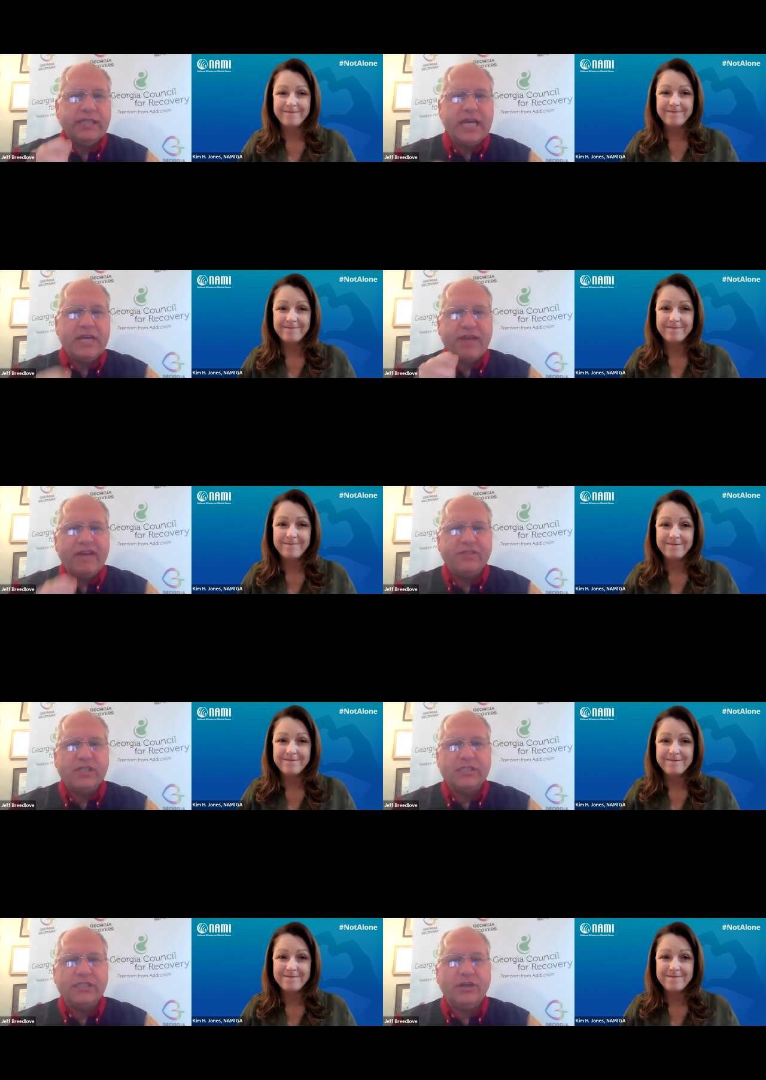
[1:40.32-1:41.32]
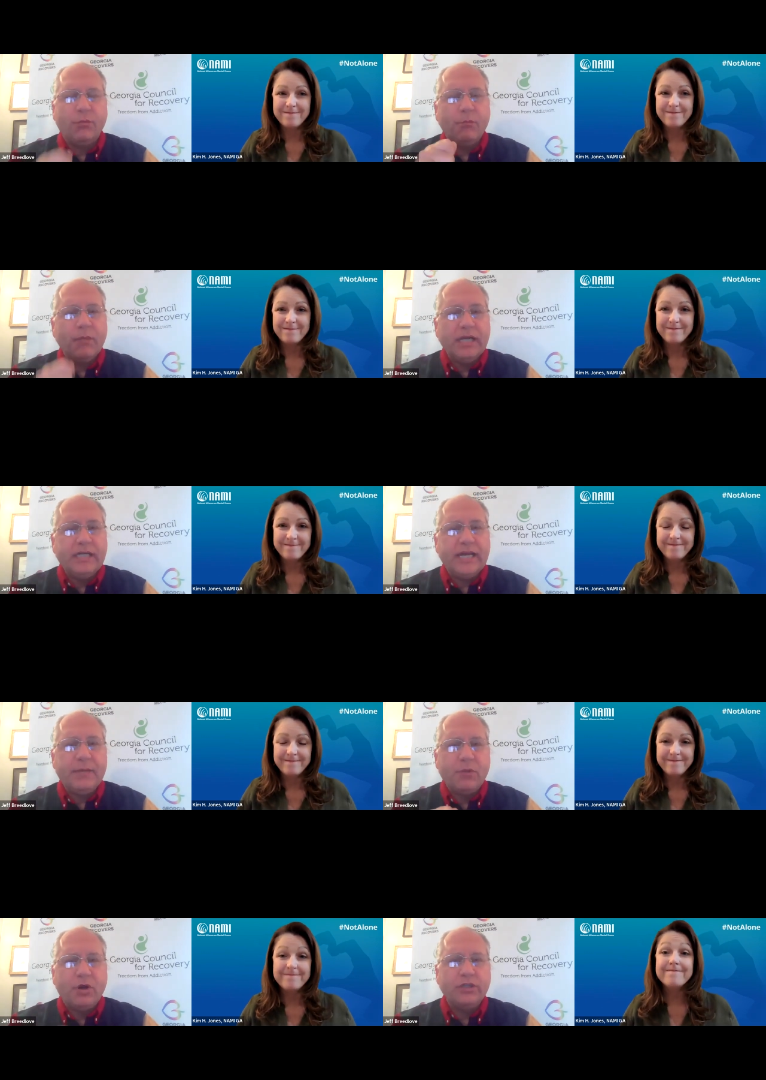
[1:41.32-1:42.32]
Speaker 1: day of advocacy on
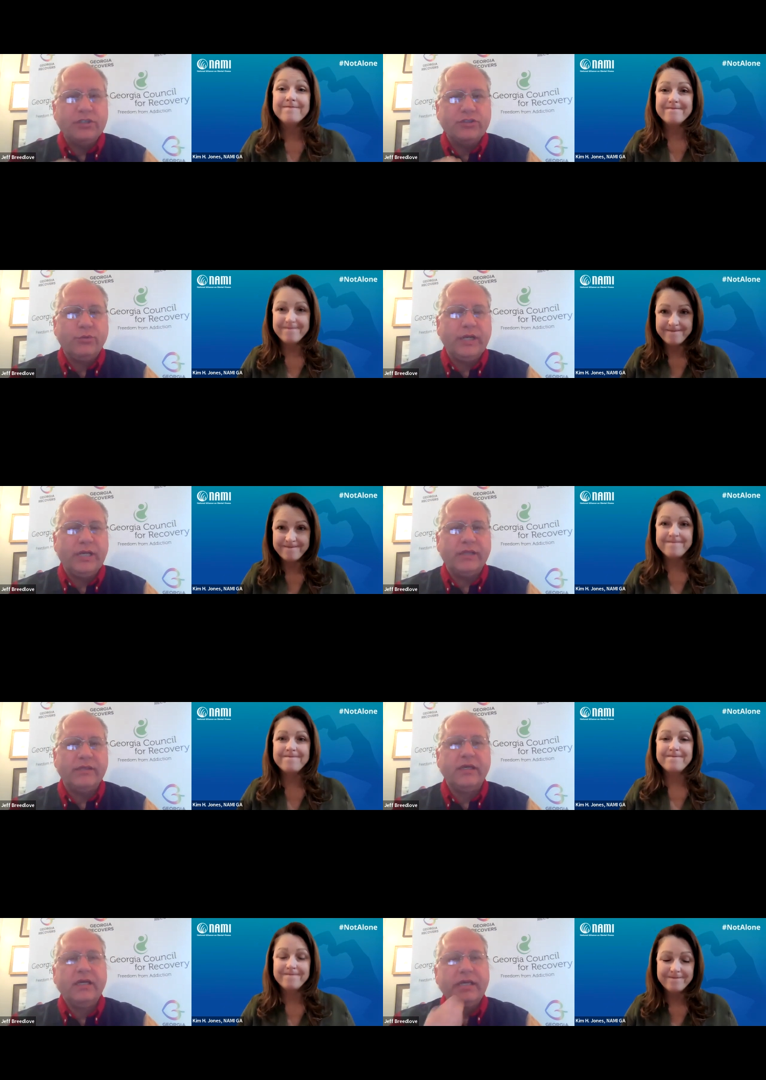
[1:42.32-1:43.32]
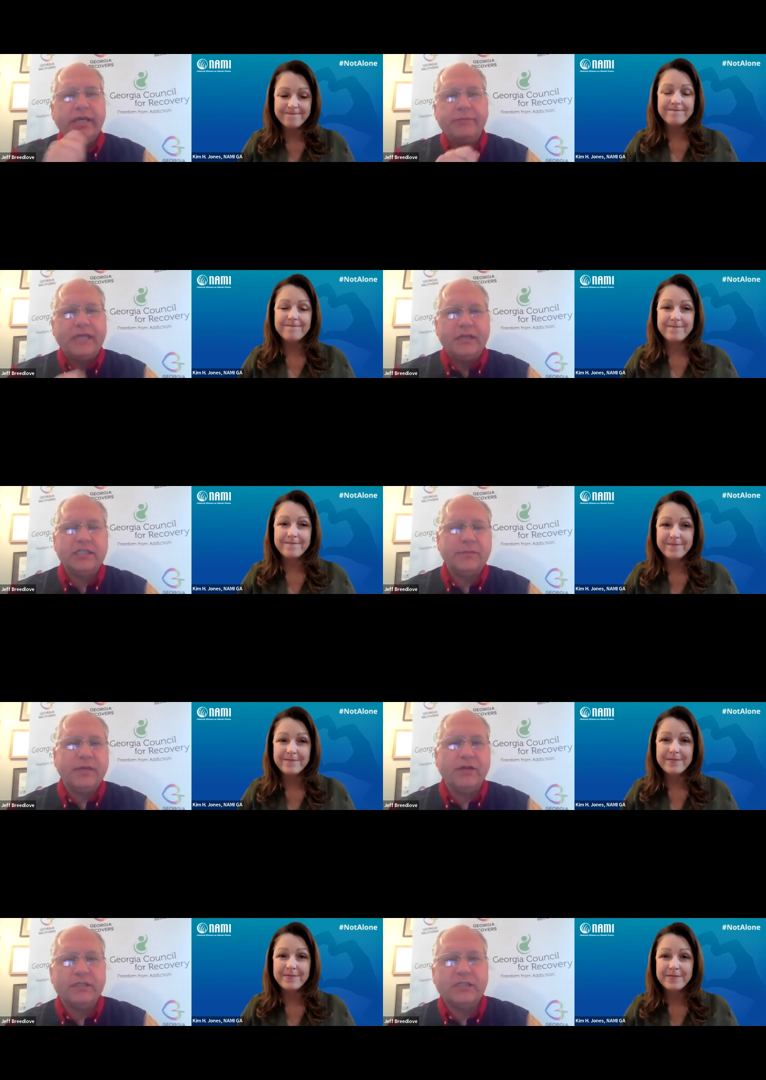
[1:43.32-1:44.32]
Monday, March 20th. Kim, tell us
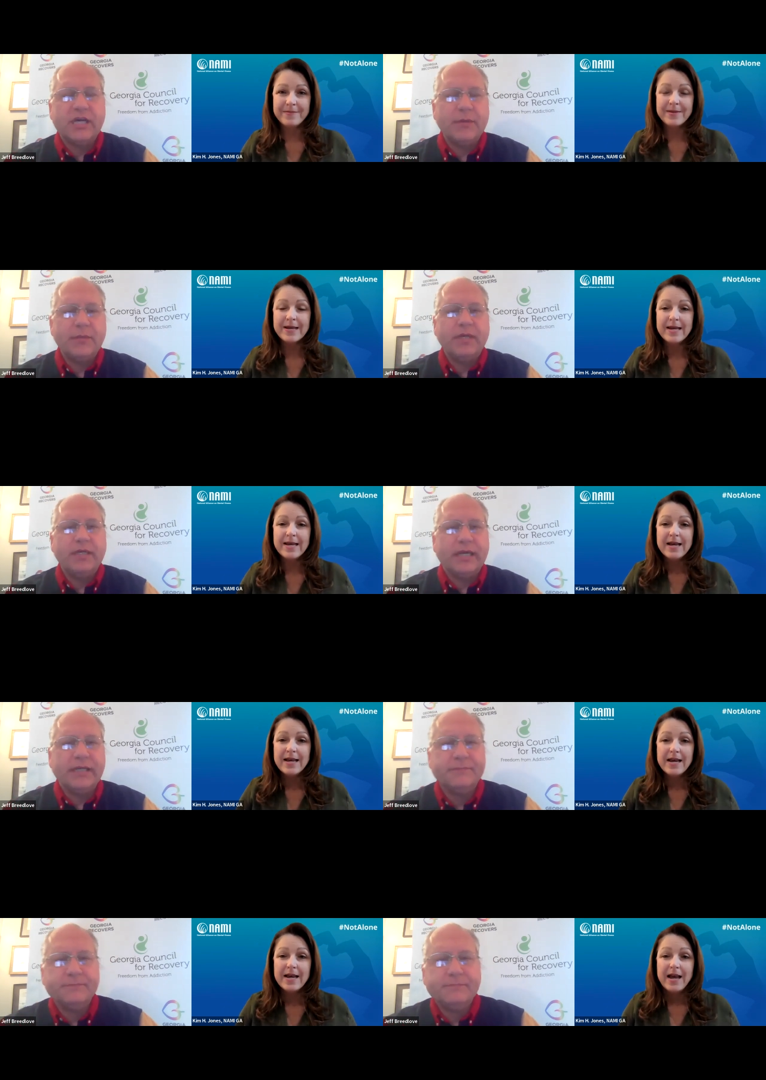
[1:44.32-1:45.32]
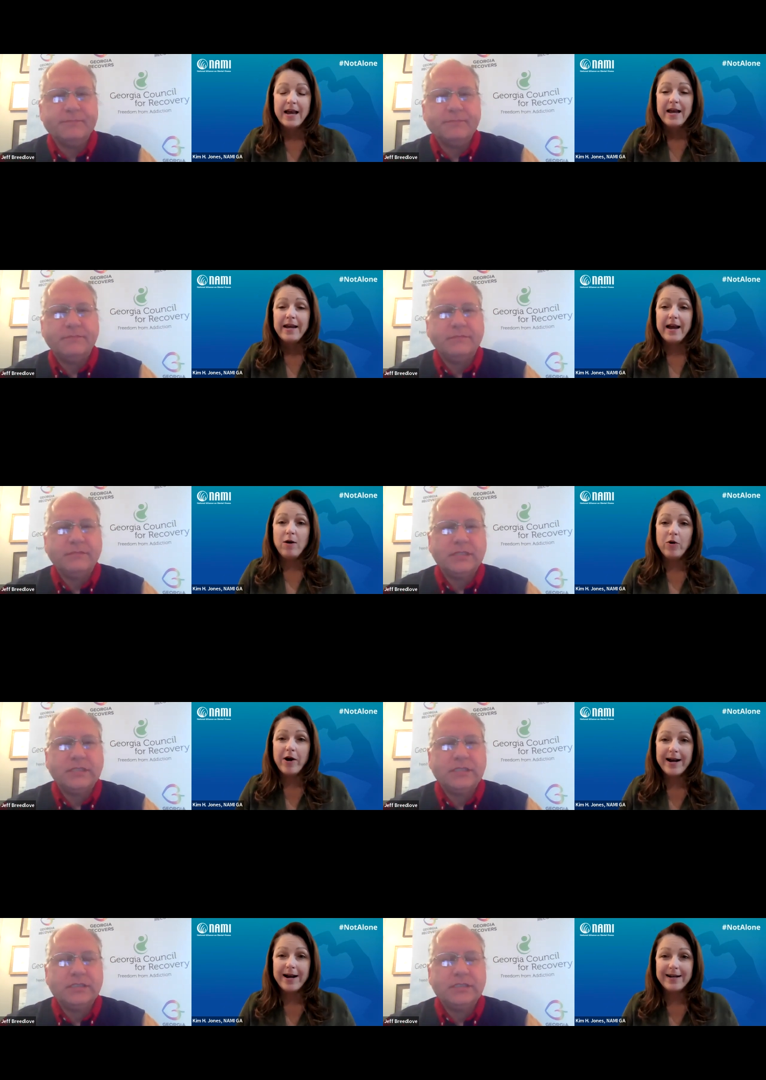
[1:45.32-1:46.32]
about this coming Monday.
Speaker 2: Yeah,
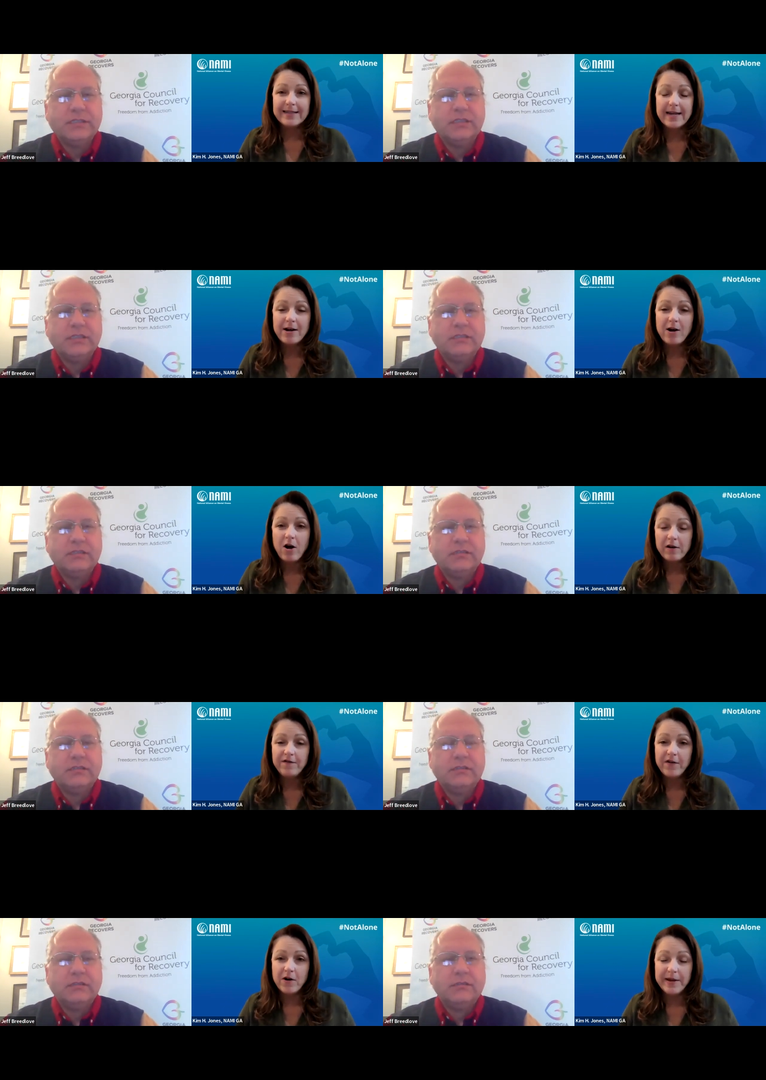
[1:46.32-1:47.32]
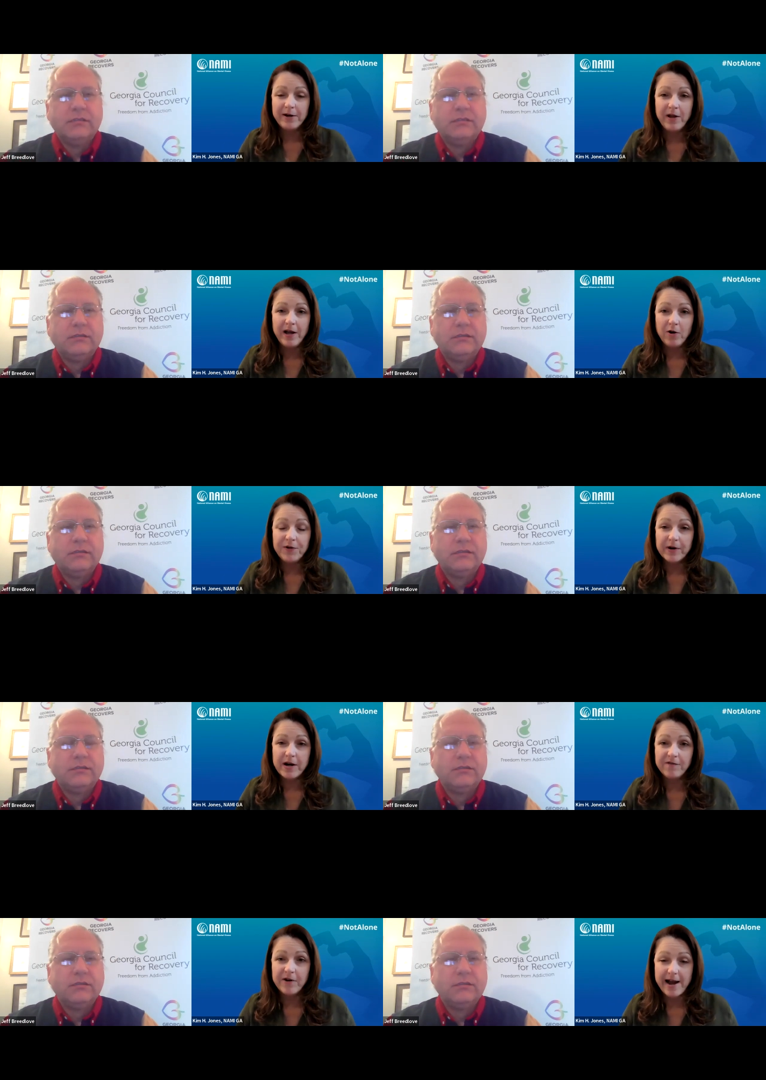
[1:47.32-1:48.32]
we're asking all of our mental health and
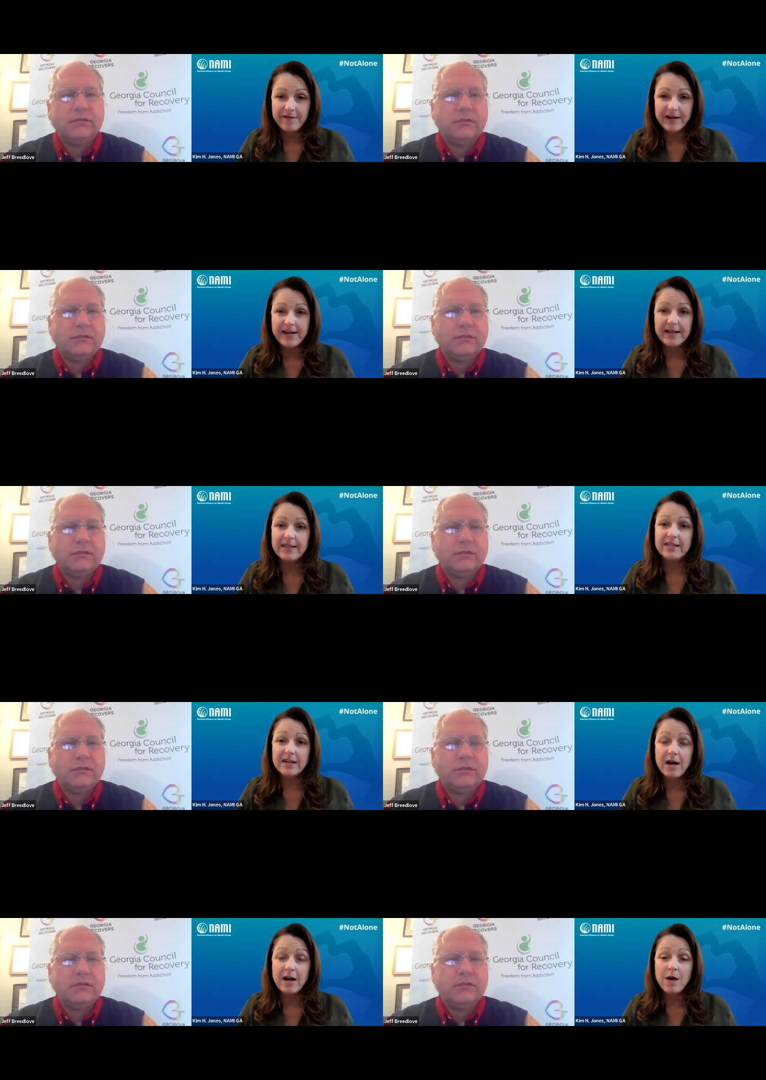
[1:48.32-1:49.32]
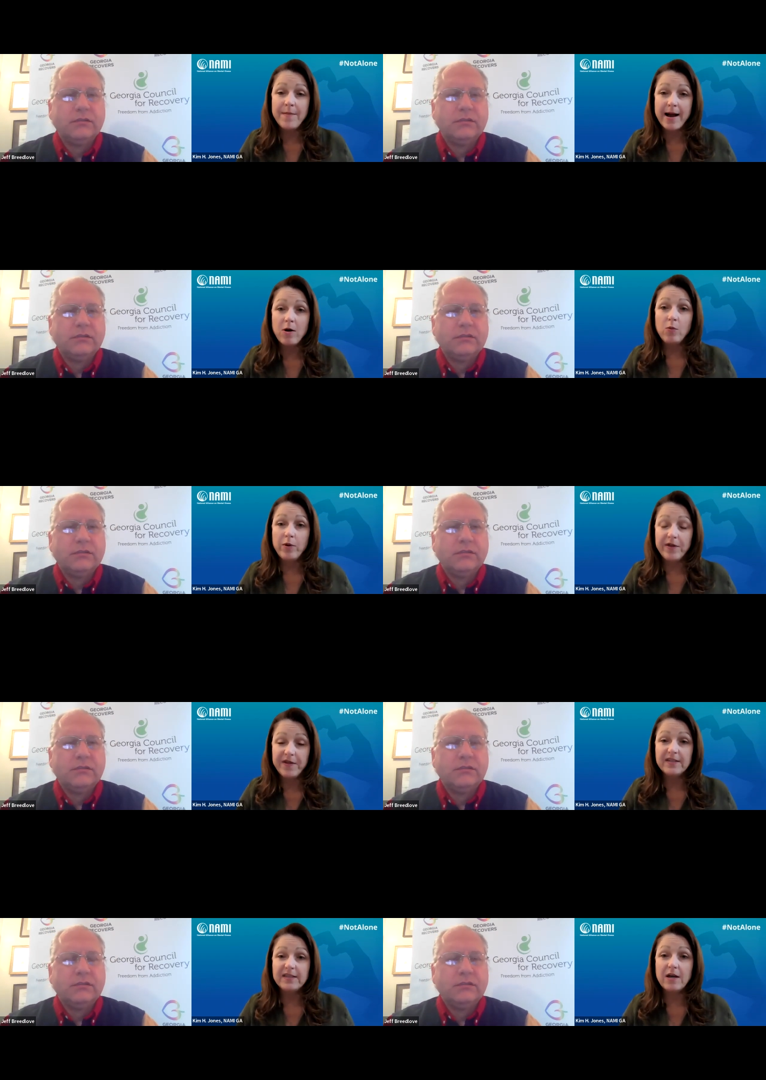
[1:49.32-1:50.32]
recovery advocates to come out with
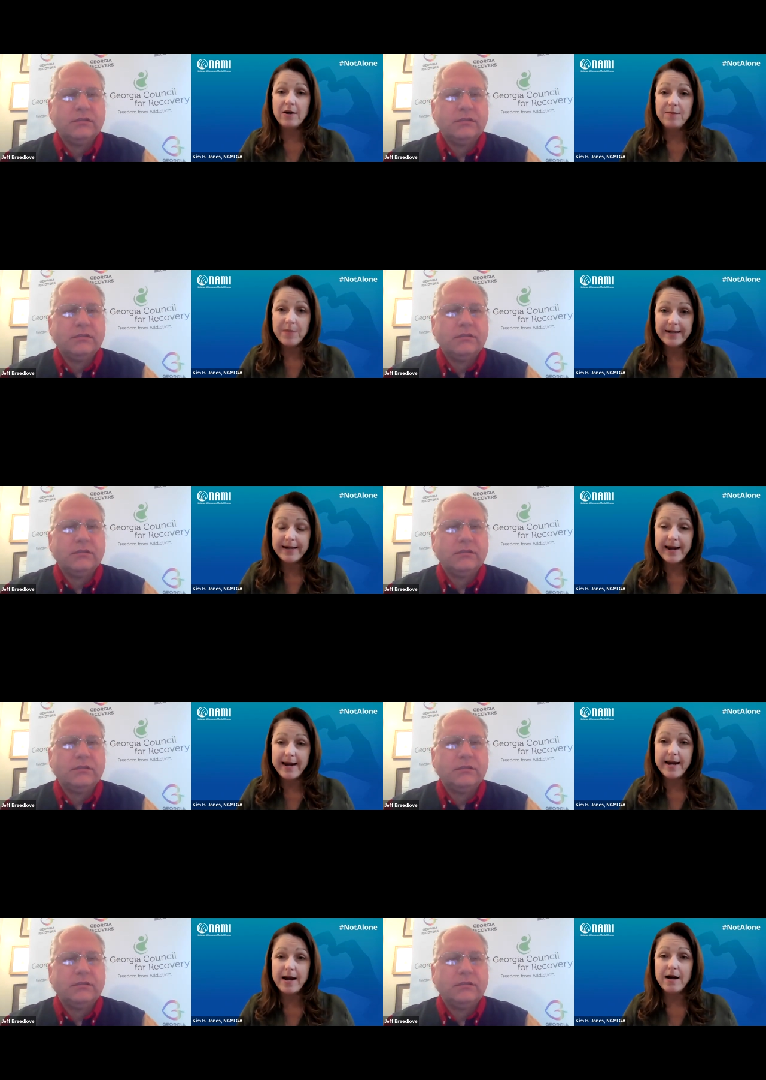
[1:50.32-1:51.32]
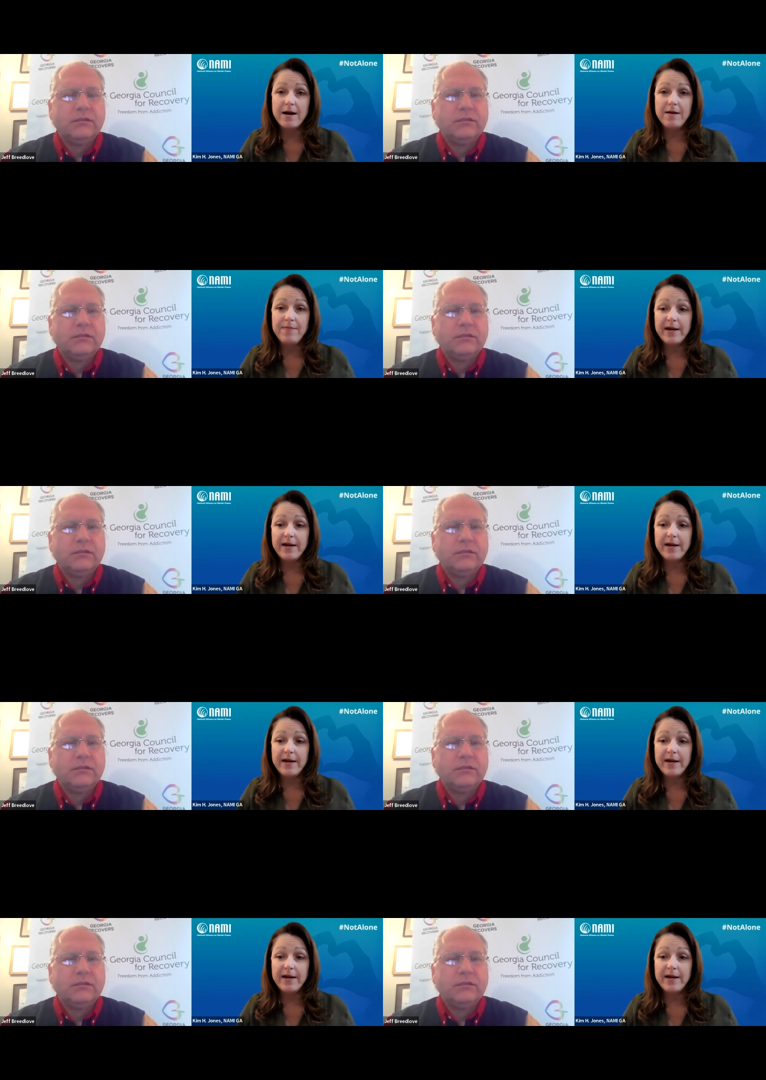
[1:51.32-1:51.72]
us on Monday. Uh,